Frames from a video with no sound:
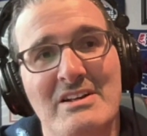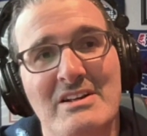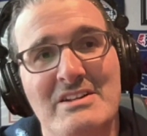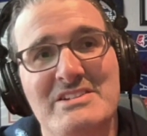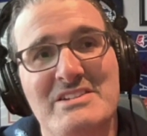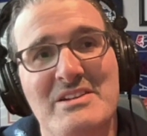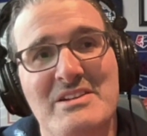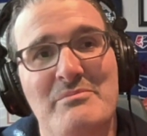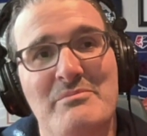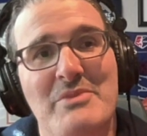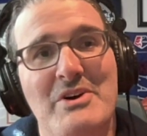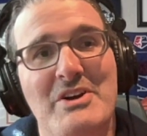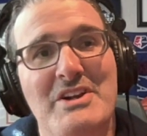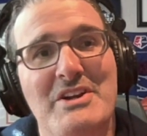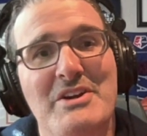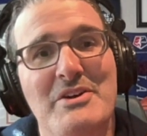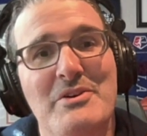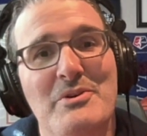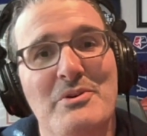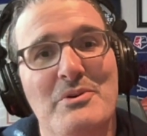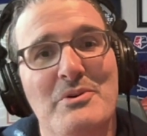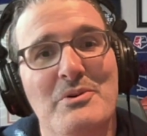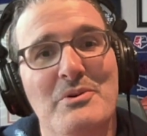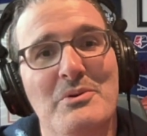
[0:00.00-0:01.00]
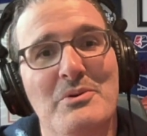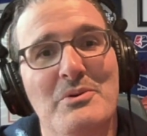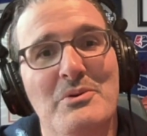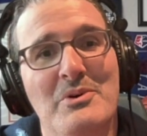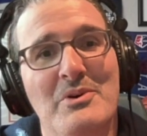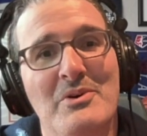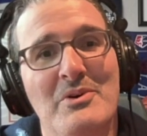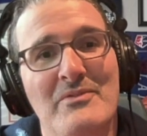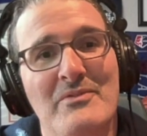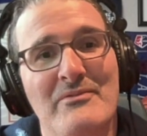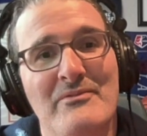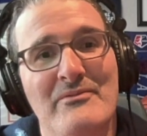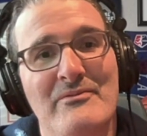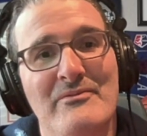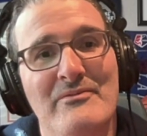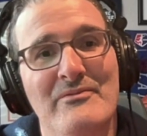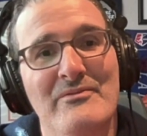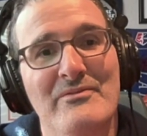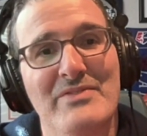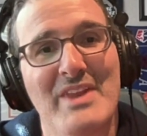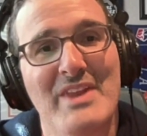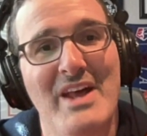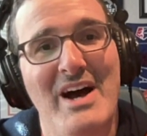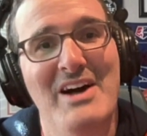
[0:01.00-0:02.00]
Somebody who
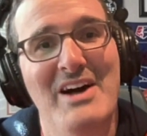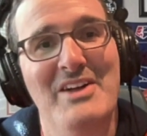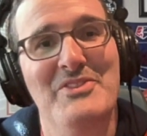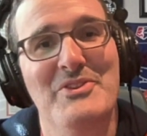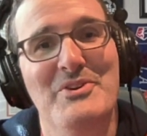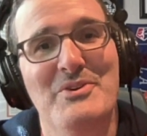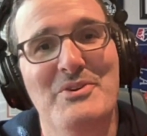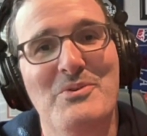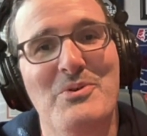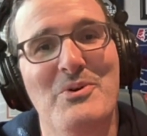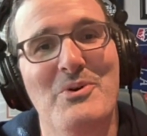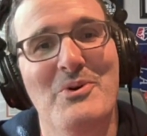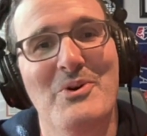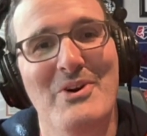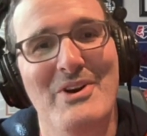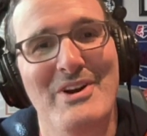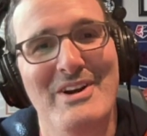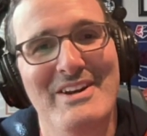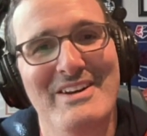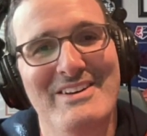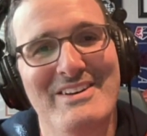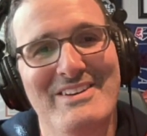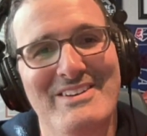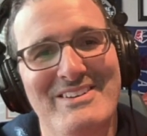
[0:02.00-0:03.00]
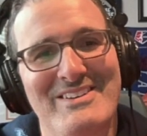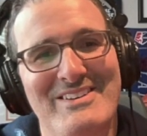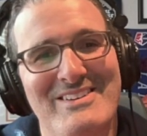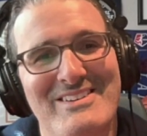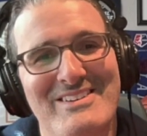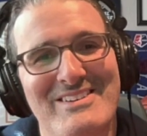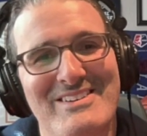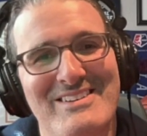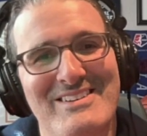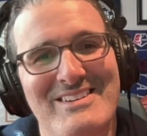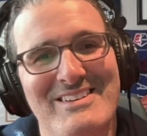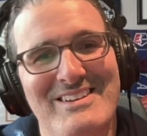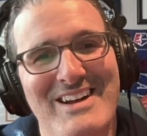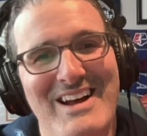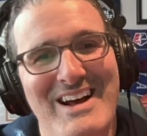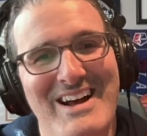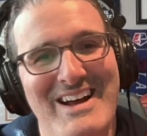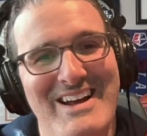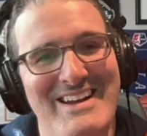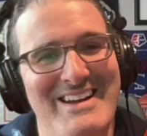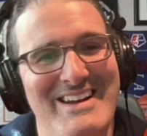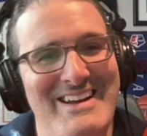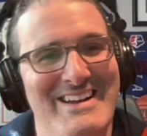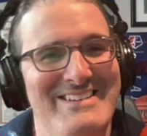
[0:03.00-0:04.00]
on the court,
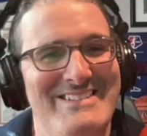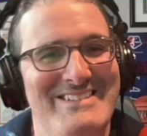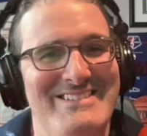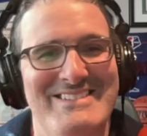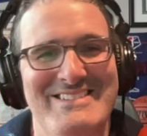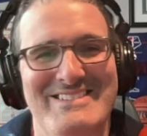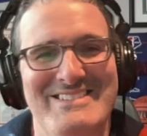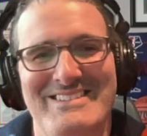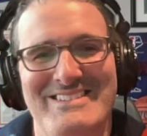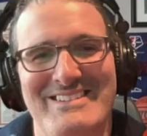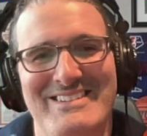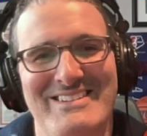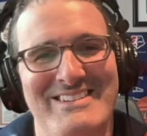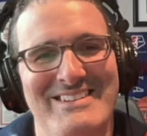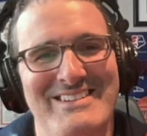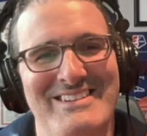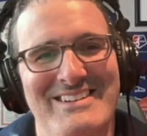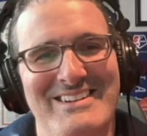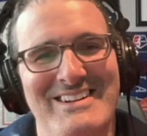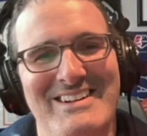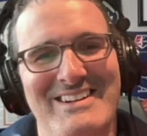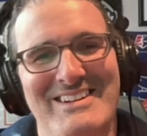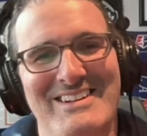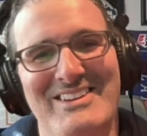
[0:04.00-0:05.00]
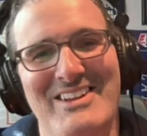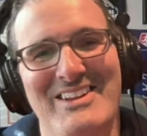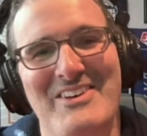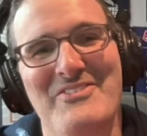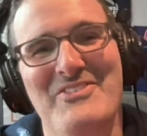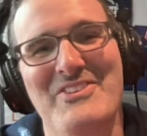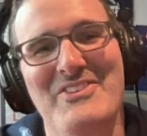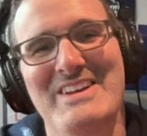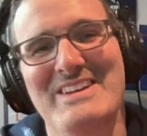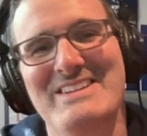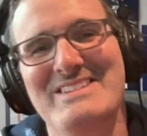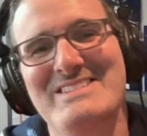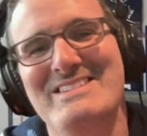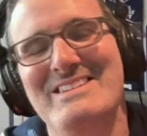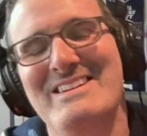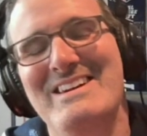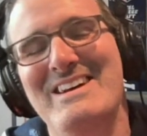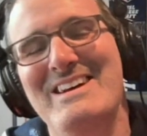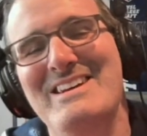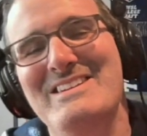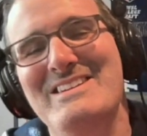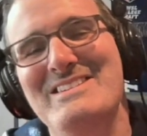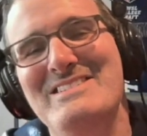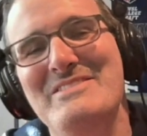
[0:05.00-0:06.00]
I just love this.
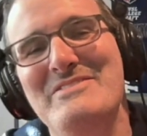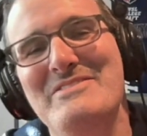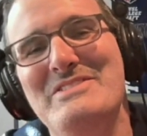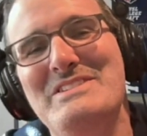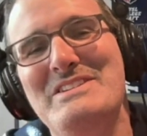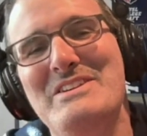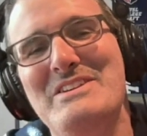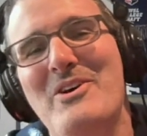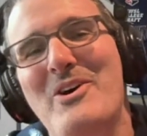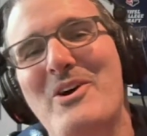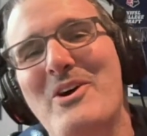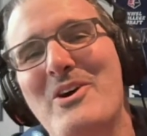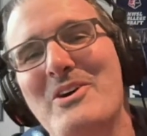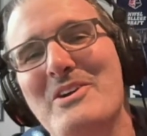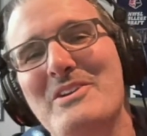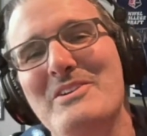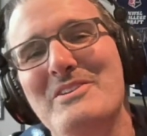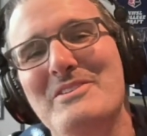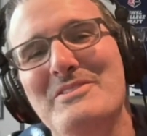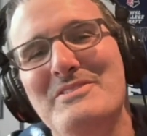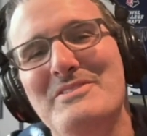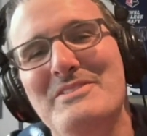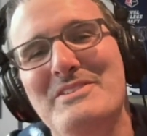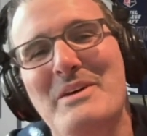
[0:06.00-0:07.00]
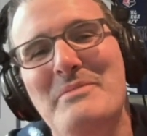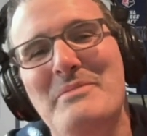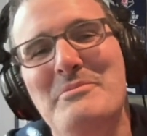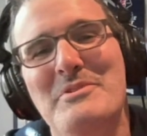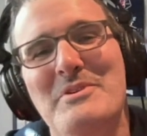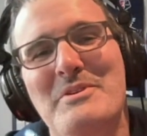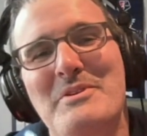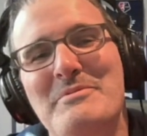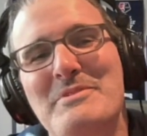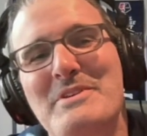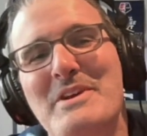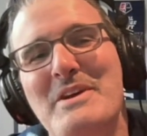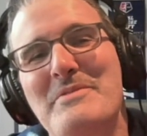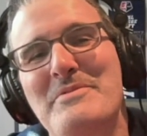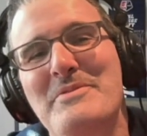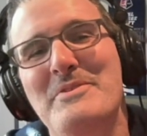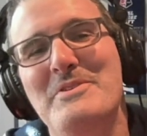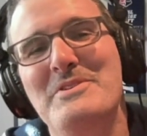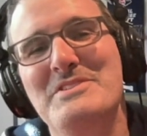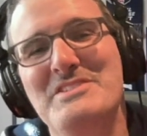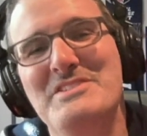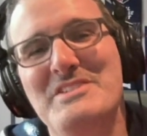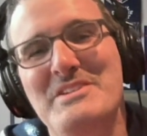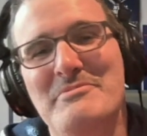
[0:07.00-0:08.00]
She was an all WNBA
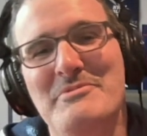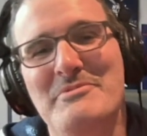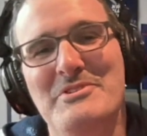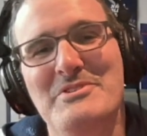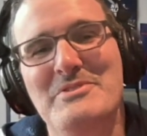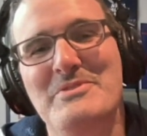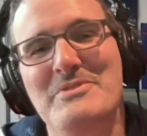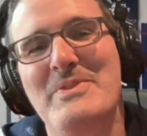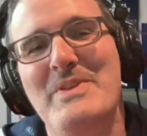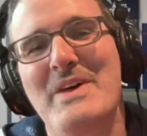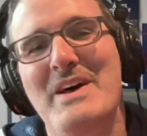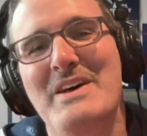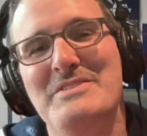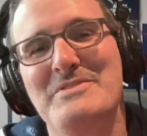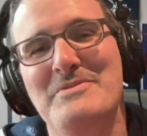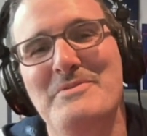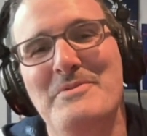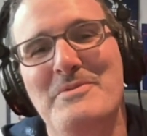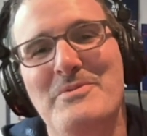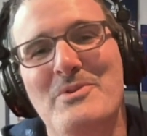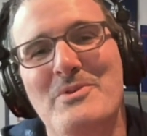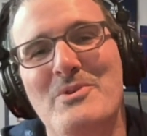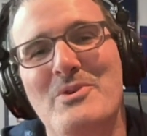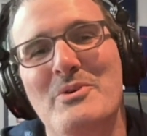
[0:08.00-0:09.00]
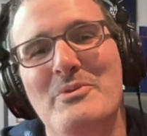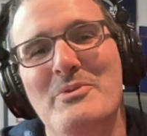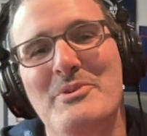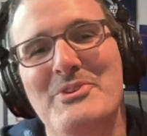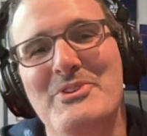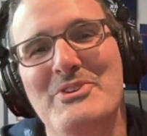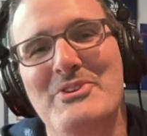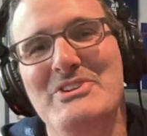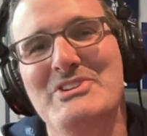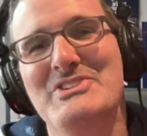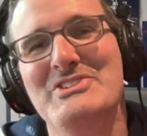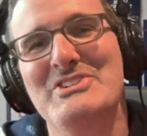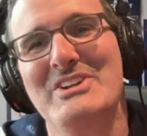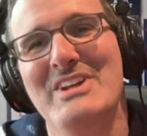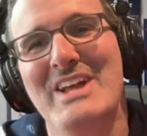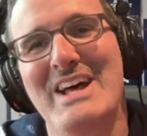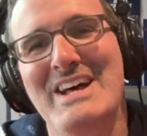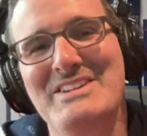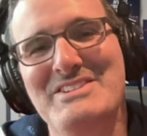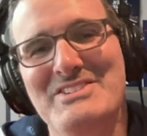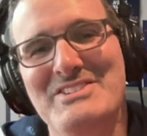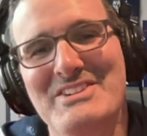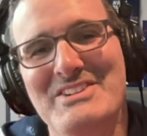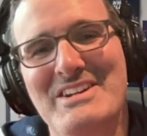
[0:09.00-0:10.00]
first teamer in 2004 with Lisa
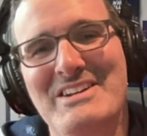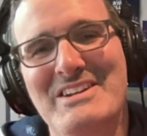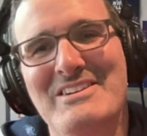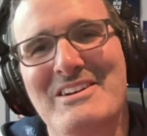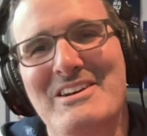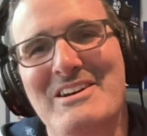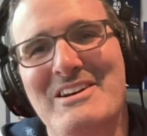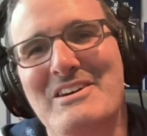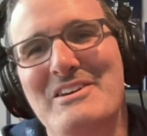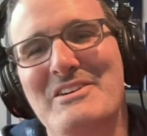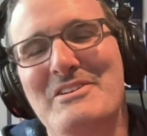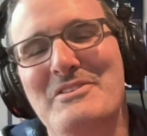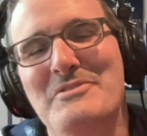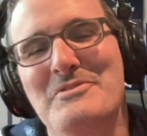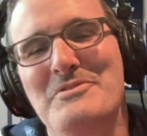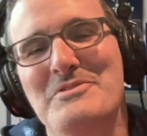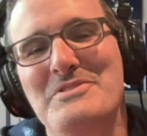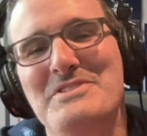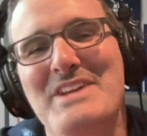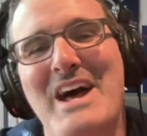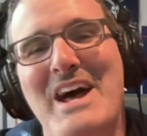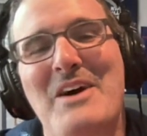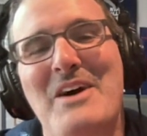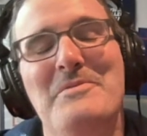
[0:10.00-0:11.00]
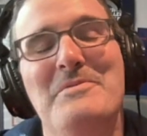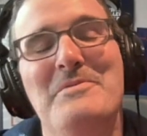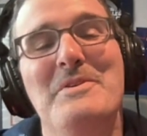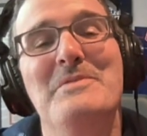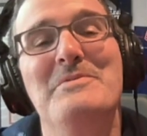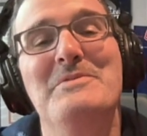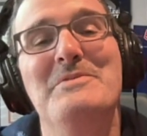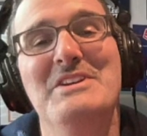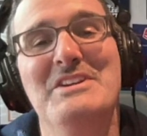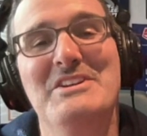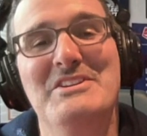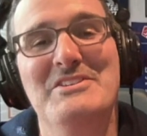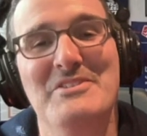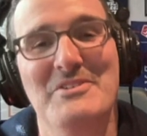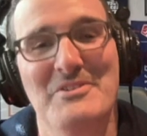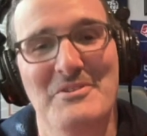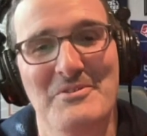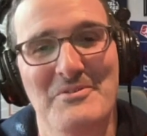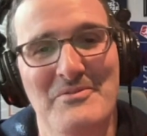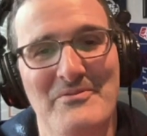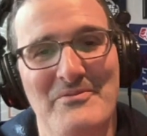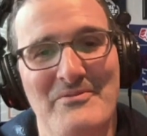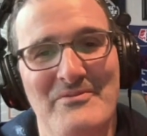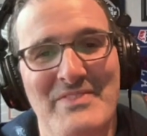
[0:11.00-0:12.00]
Leslie, who's now
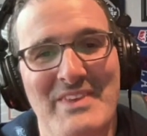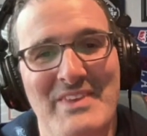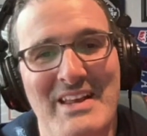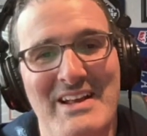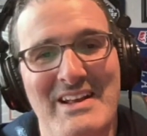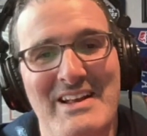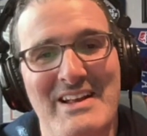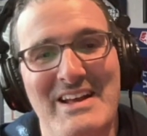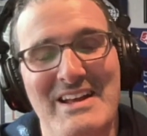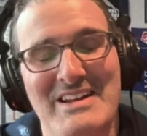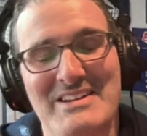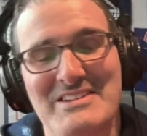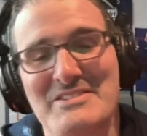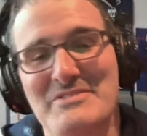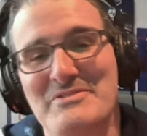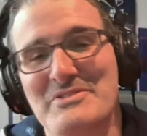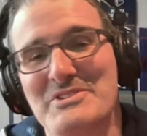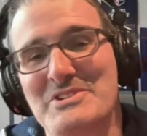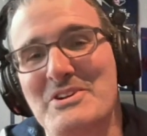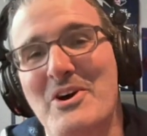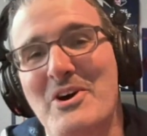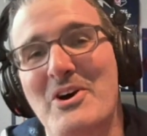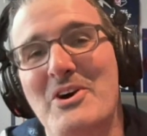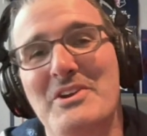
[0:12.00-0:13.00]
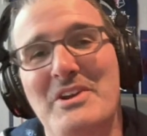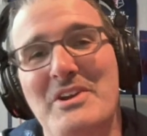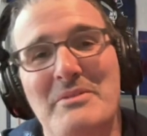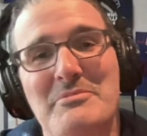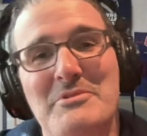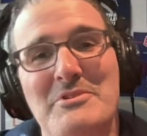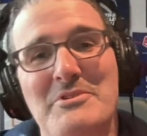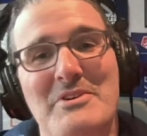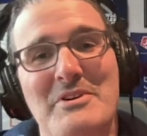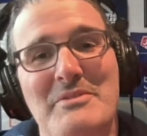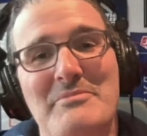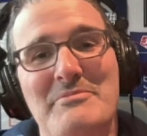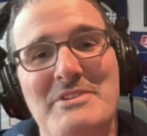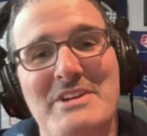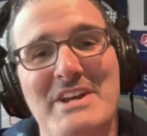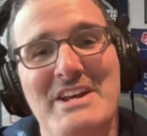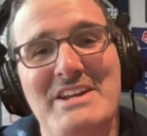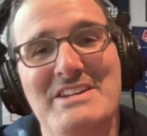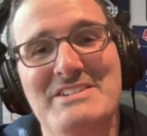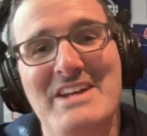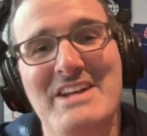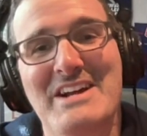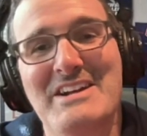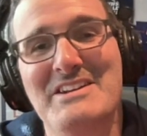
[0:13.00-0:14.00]
52. And she was an all
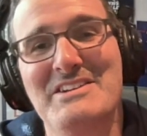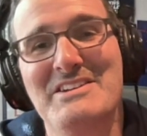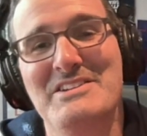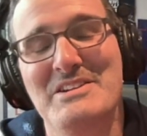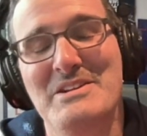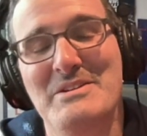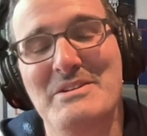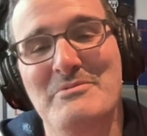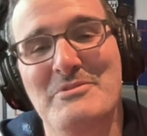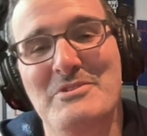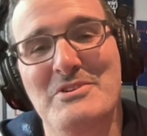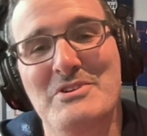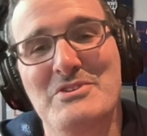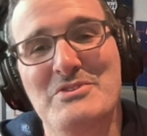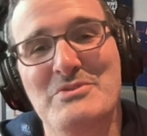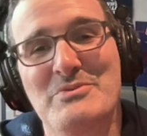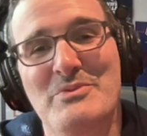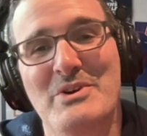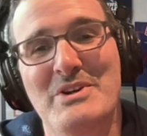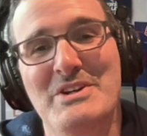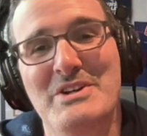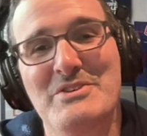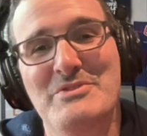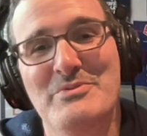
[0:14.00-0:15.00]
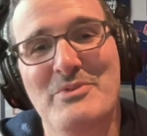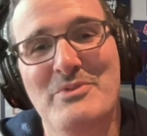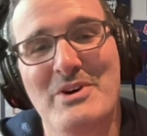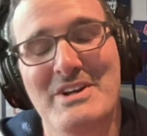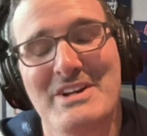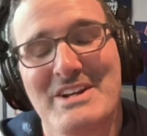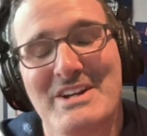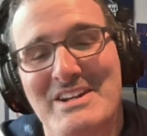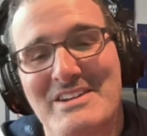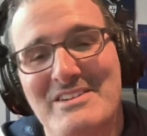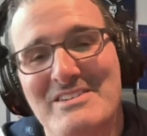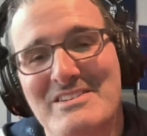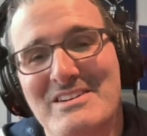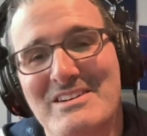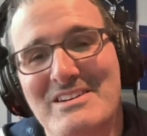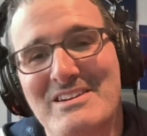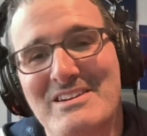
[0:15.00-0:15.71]
WNBA second teamer in 2020